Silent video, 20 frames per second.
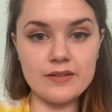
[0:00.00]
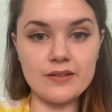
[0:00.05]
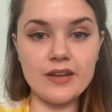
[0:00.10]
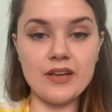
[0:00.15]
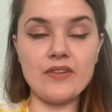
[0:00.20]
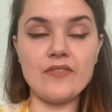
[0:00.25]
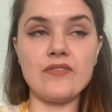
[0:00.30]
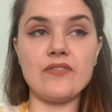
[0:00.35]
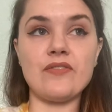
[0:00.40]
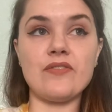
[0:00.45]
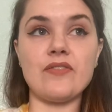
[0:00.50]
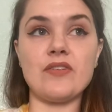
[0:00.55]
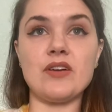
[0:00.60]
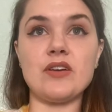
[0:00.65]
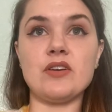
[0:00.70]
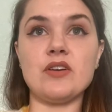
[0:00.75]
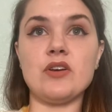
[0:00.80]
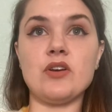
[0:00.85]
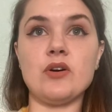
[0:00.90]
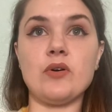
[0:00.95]

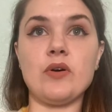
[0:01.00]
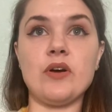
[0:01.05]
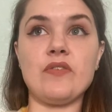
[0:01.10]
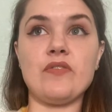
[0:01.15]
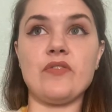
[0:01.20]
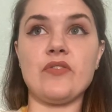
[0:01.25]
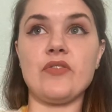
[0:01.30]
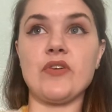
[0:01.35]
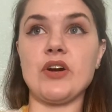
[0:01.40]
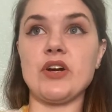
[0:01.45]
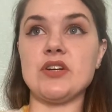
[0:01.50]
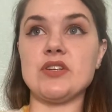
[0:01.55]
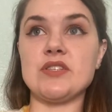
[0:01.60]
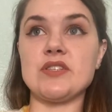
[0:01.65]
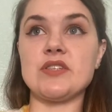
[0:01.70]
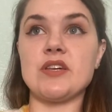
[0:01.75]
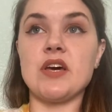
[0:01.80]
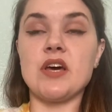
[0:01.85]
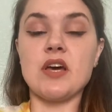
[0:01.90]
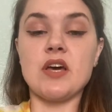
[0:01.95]
If there's